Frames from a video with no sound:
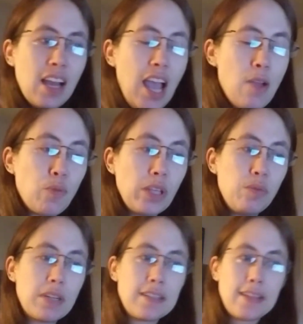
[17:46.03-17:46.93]
I really
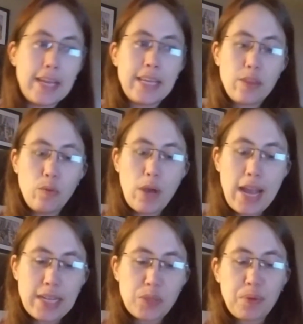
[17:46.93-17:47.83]
want to like the
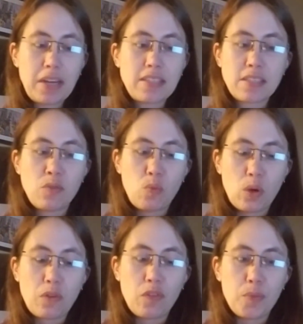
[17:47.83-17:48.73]
wax, but it doesn't
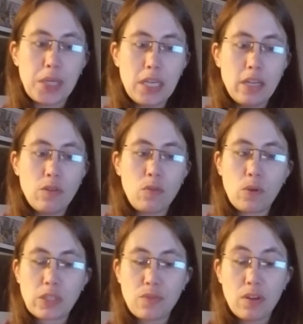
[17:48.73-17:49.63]
work for me. I know it
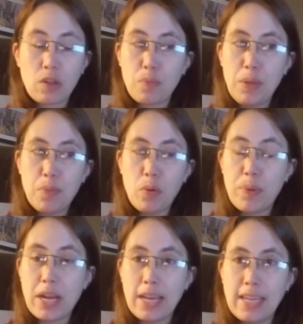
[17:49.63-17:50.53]
works for other people,
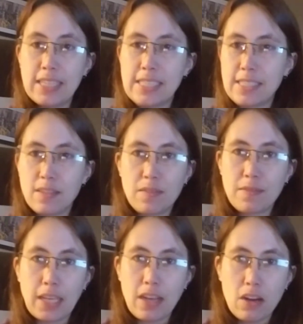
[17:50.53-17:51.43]
but I get,
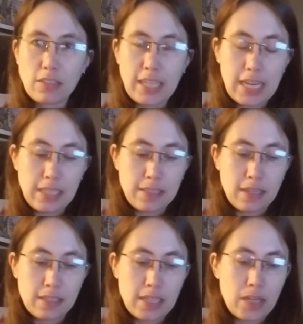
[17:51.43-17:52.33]
like, hardly any
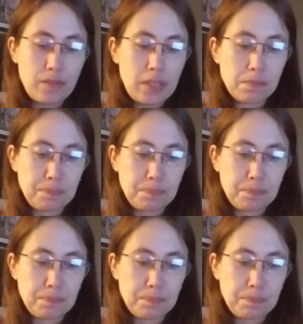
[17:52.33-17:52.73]
scent out of it.